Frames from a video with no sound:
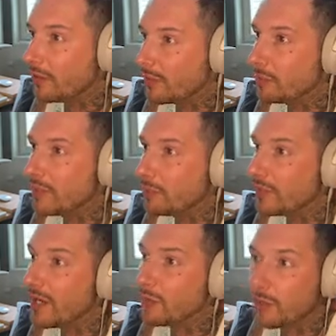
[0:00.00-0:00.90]
out the
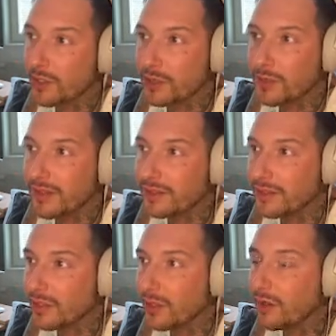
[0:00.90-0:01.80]
people I work with,
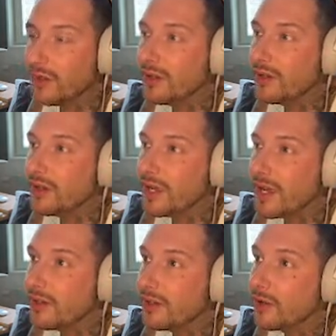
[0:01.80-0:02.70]

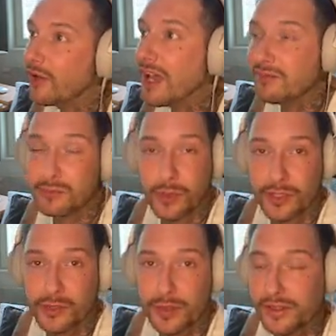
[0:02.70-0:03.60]
or have
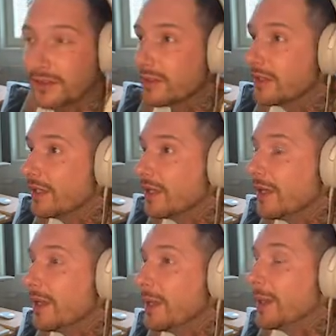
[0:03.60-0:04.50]
worked with.
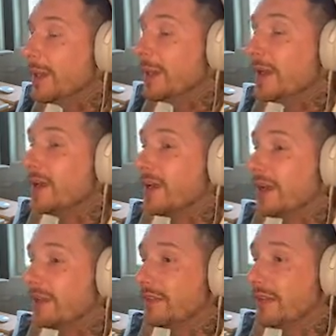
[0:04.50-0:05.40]

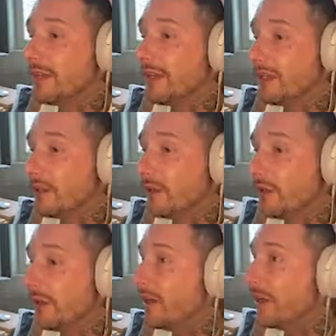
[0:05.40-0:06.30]
And,
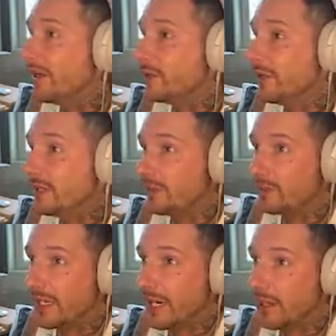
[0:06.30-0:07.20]
I really
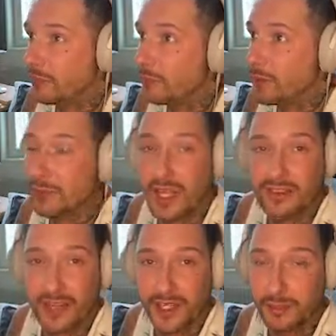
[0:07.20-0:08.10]
don't care. People
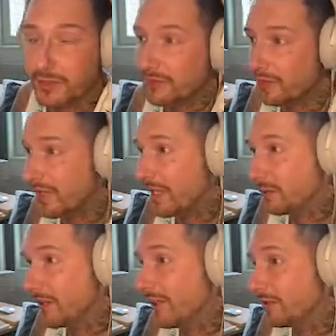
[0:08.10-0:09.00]
have hated me for
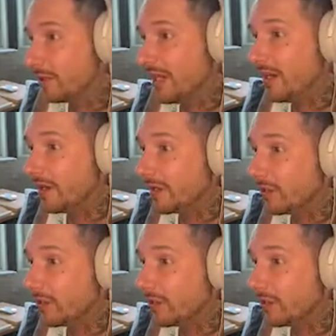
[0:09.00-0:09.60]
that, but I don't care,